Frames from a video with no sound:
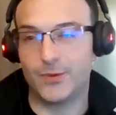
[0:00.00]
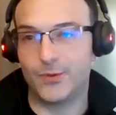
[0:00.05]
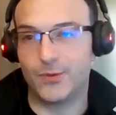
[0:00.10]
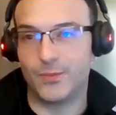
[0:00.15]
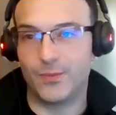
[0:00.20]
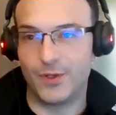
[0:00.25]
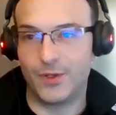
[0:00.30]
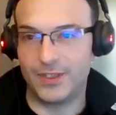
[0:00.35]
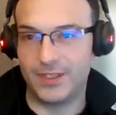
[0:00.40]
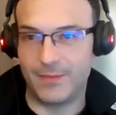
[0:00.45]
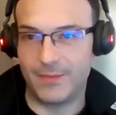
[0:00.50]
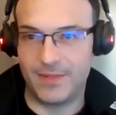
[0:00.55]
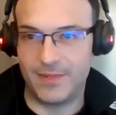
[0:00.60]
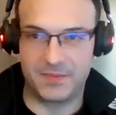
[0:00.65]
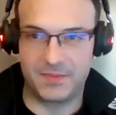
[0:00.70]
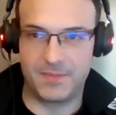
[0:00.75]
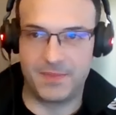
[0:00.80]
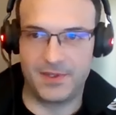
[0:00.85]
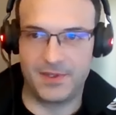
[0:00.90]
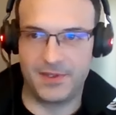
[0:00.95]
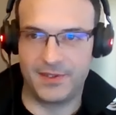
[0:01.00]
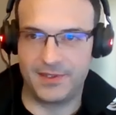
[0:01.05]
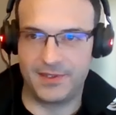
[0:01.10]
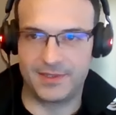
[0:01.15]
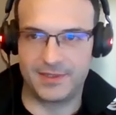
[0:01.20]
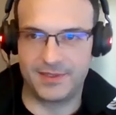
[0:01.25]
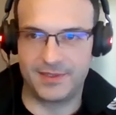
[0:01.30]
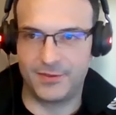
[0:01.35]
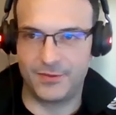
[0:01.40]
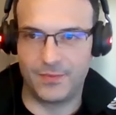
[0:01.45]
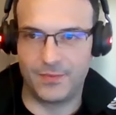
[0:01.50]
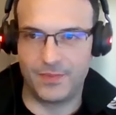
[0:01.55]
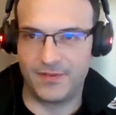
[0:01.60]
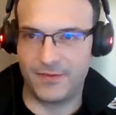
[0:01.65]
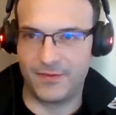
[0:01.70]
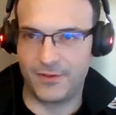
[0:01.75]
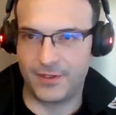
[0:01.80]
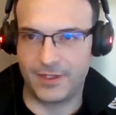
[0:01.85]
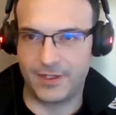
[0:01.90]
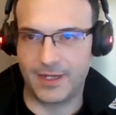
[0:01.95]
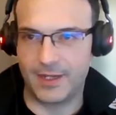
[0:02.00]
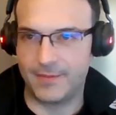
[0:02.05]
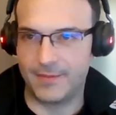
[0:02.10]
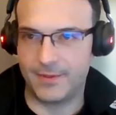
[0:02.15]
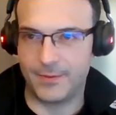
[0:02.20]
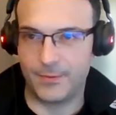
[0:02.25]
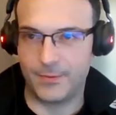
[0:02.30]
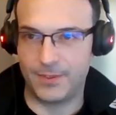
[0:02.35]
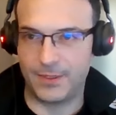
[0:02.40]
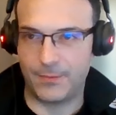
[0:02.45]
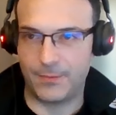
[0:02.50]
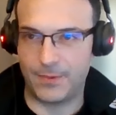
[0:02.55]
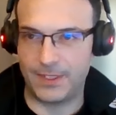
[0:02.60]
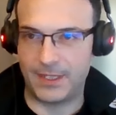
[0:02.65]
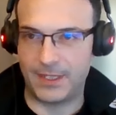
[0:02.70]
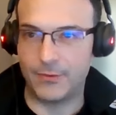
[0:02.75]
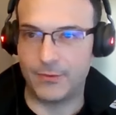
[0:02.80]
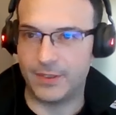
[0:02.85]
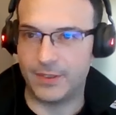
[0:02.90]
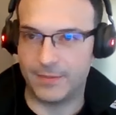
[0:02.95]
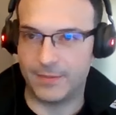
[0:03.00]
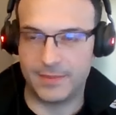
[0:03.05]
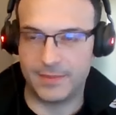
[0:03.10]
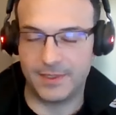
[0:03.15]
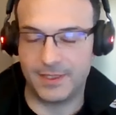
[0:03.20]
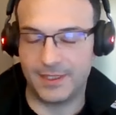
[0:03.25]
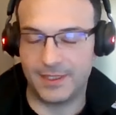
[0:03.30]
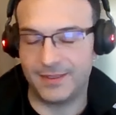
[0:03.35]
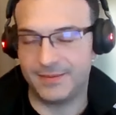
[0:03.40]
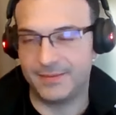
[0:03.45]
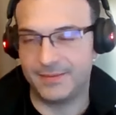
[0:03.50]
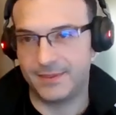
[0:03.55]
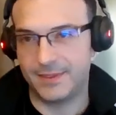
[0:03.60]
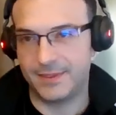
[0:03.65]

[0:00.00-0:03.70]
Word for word: to bring the best players to play for the club without them. Yeah.